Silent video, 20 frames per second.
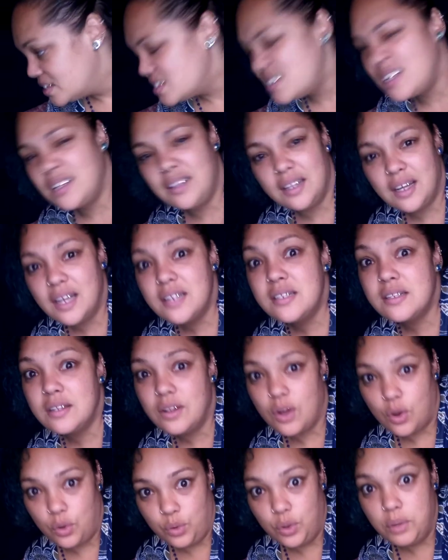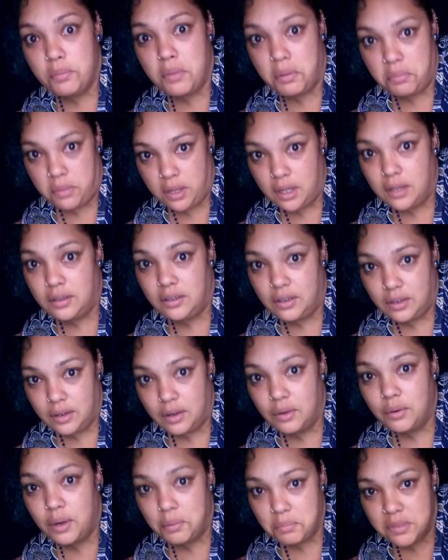So I think I still owe him a meal,
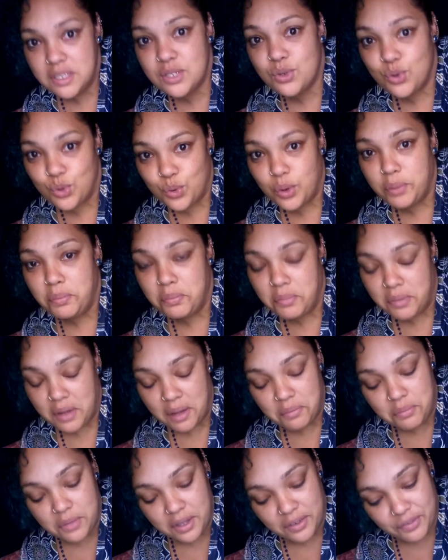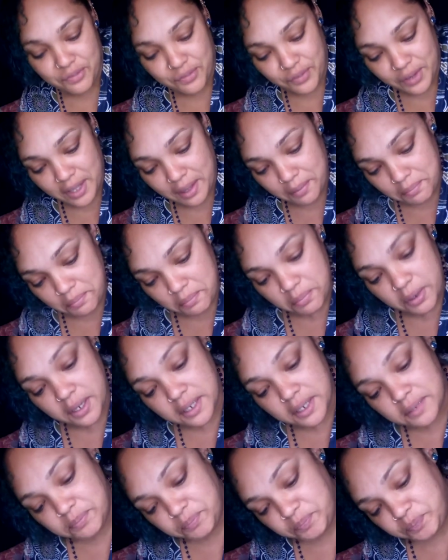I must cook a meal for him.
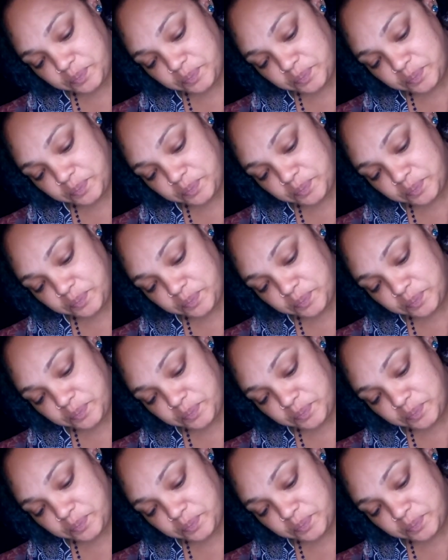But,